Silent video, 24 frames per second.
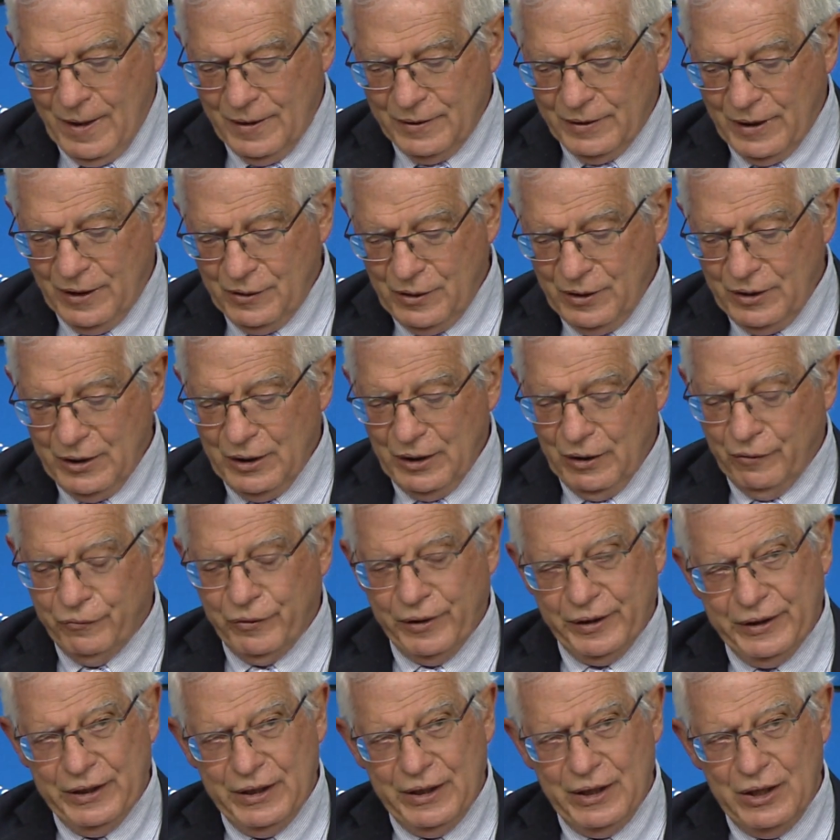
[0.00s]
the idea of
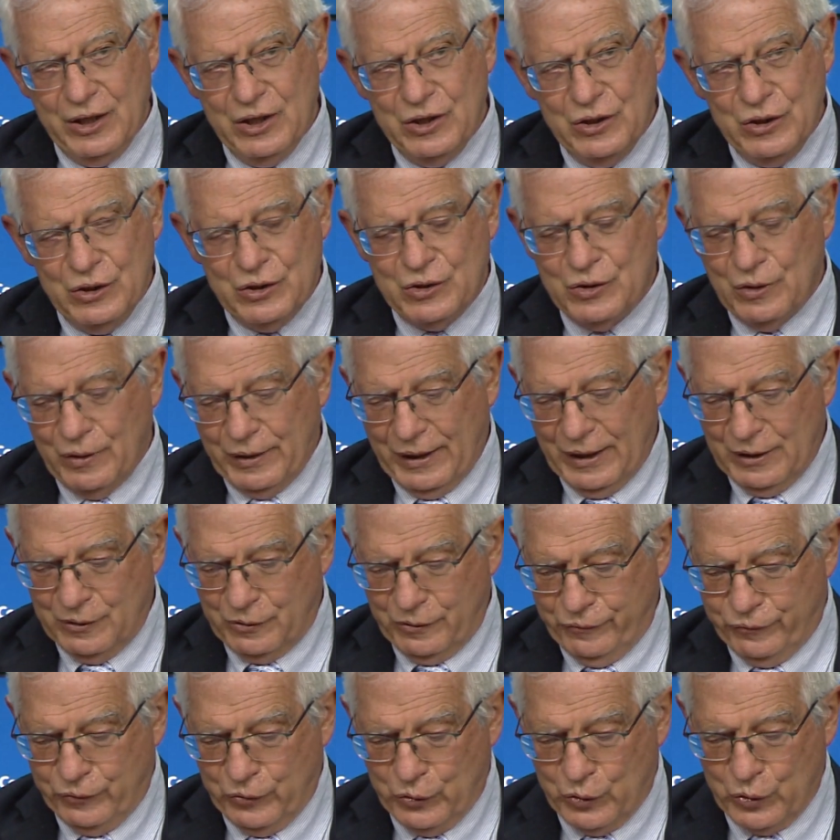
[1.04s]
an initial
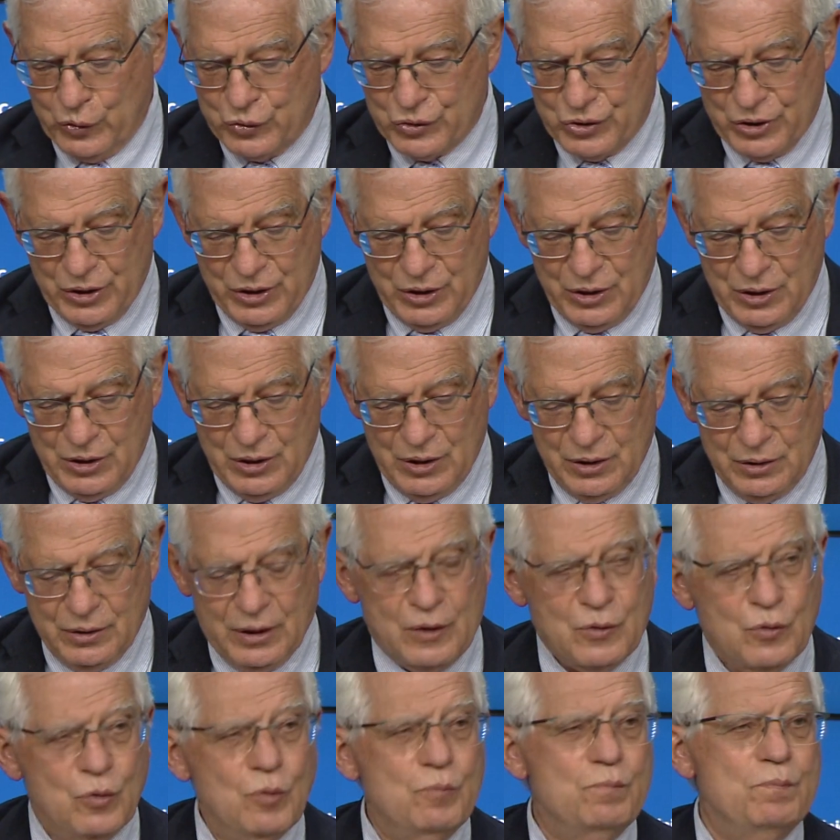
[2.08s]
entry force
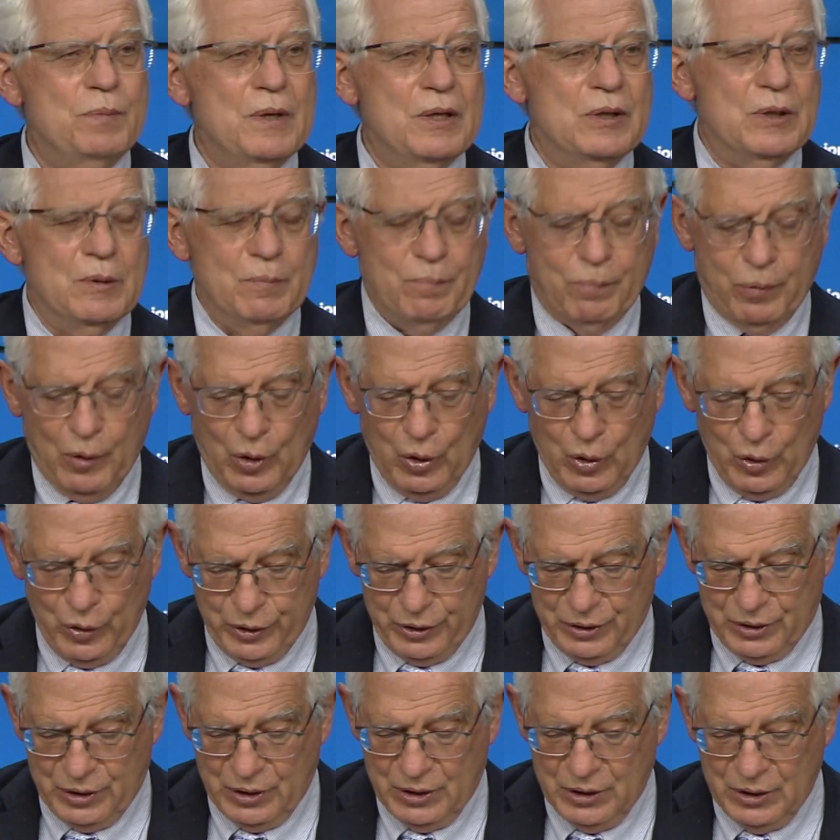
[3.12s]
that could be
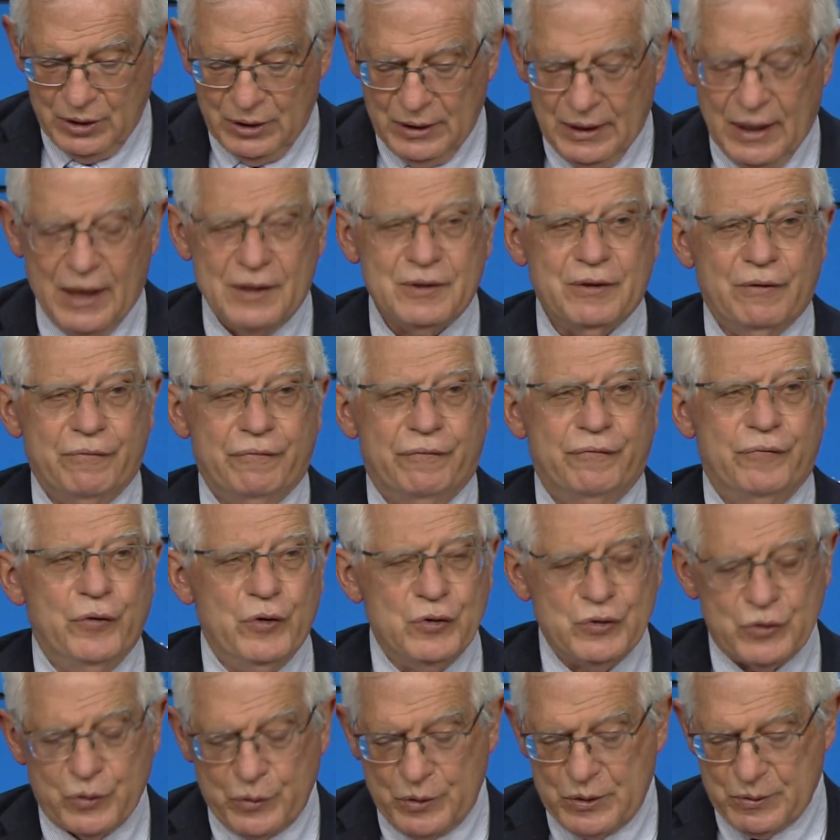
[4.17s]
deployed as a
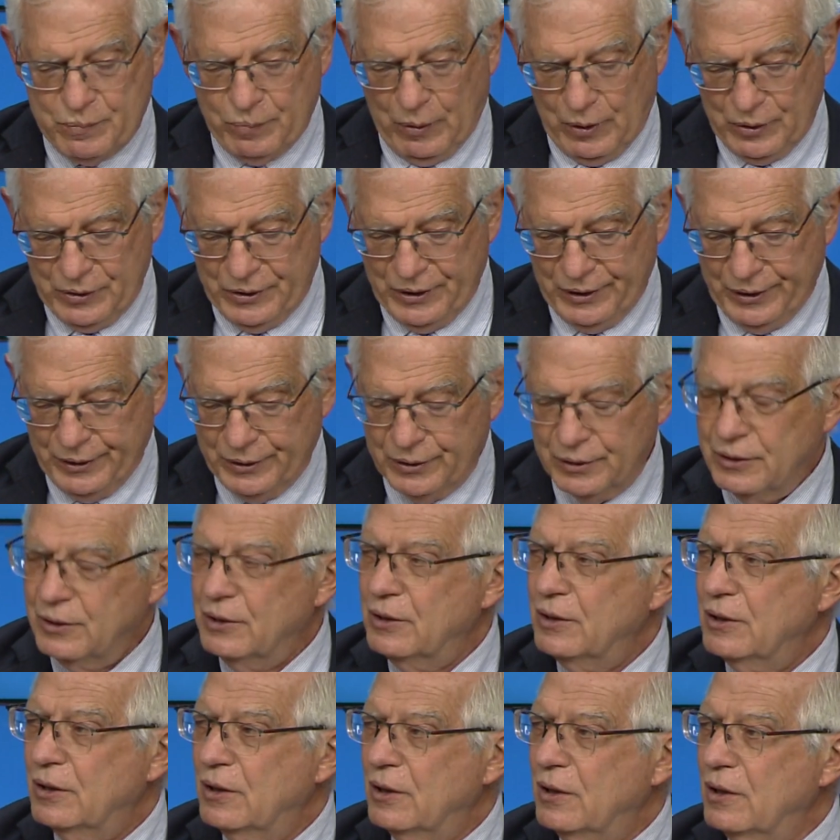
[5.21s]
first responder
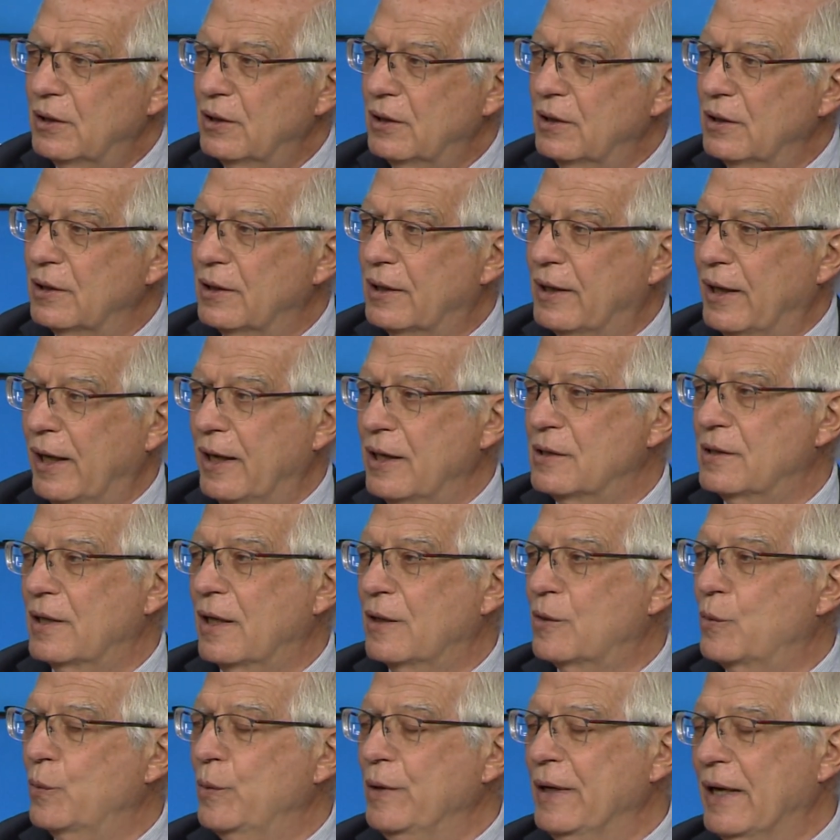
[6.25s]
in case
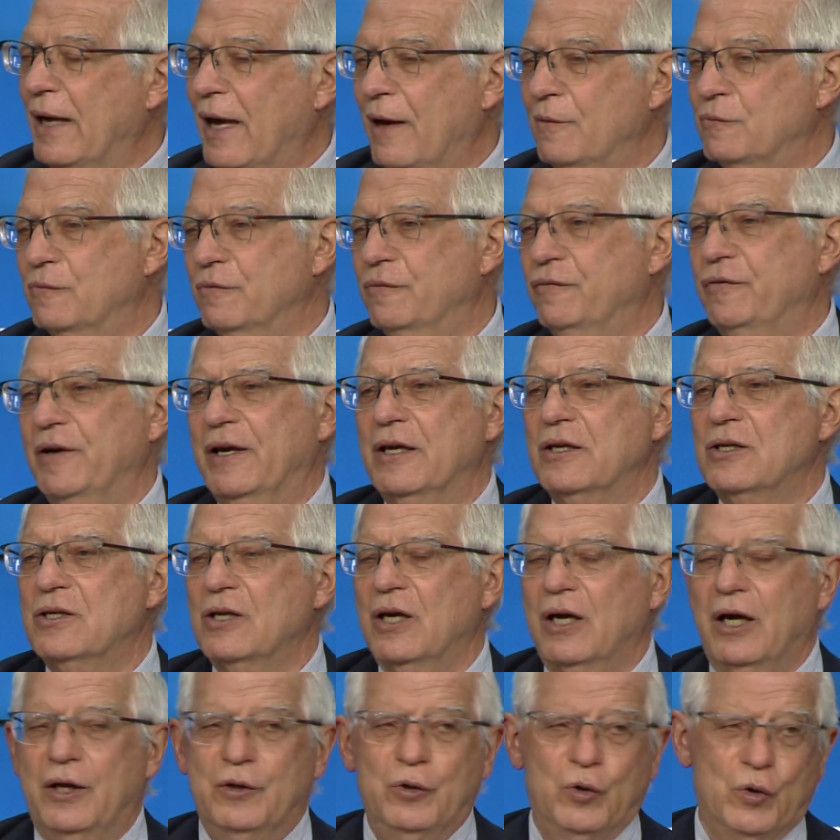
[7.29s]
that we have to face
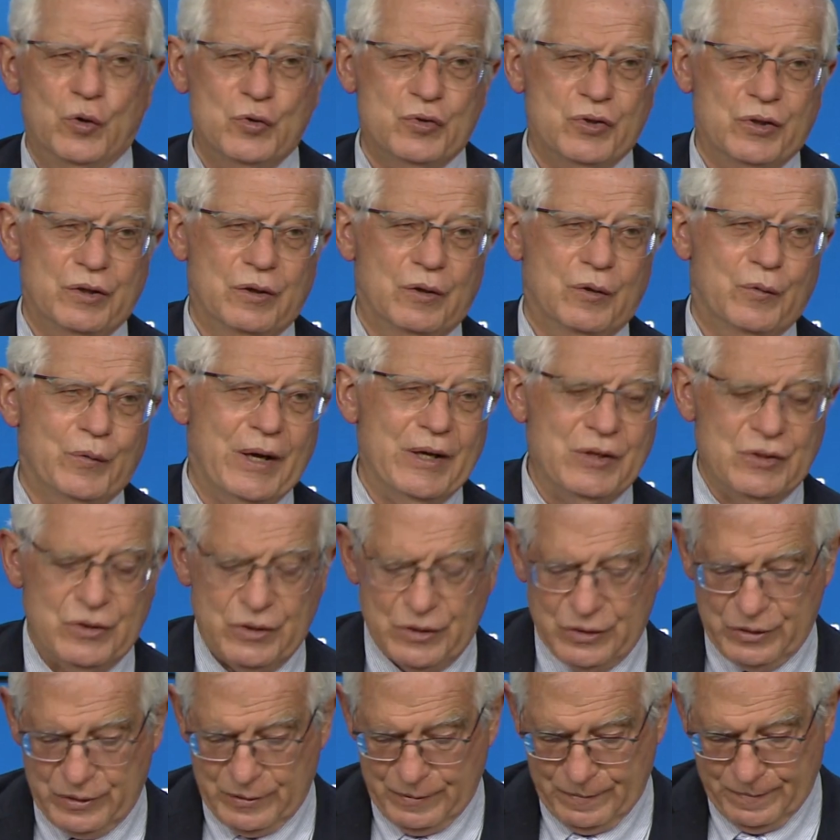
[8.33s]
an urgent
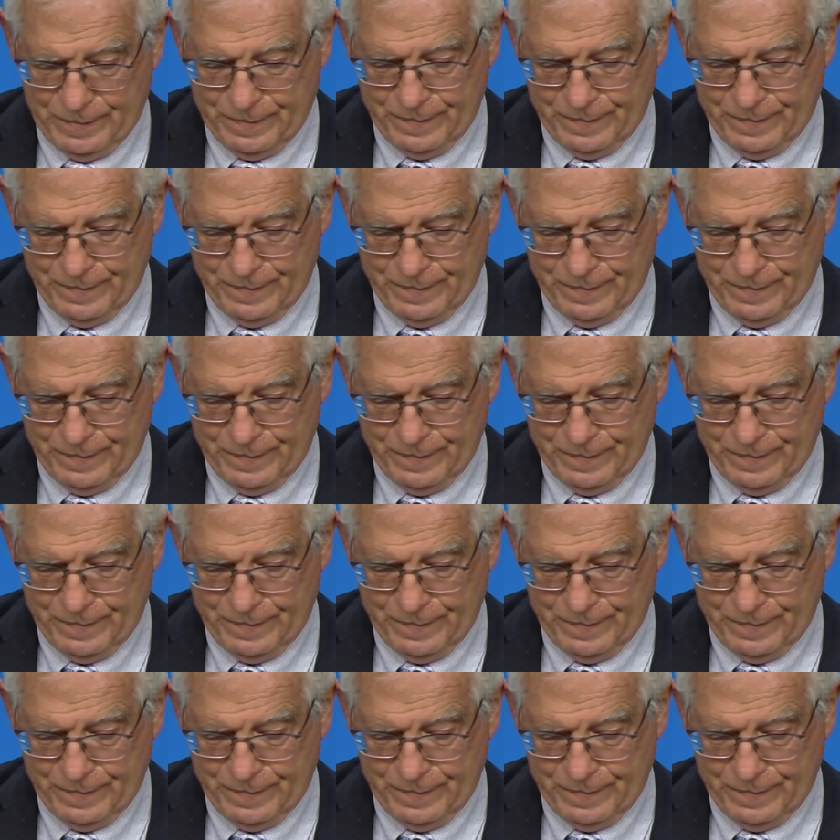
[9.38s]
crisis.